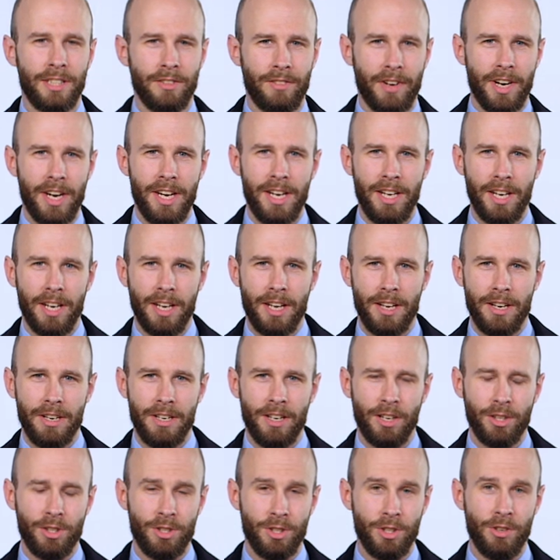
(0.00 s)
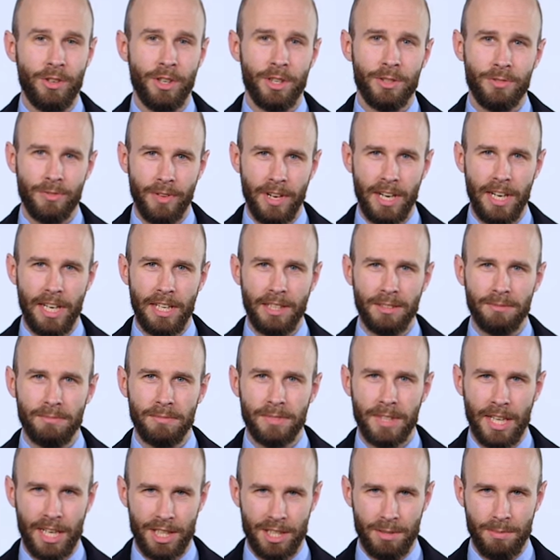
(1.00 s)
is a very luxurious feeling
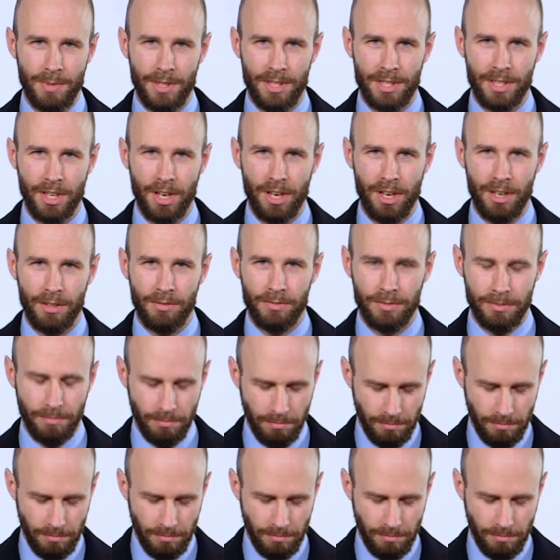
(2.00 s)
cashmere scarf.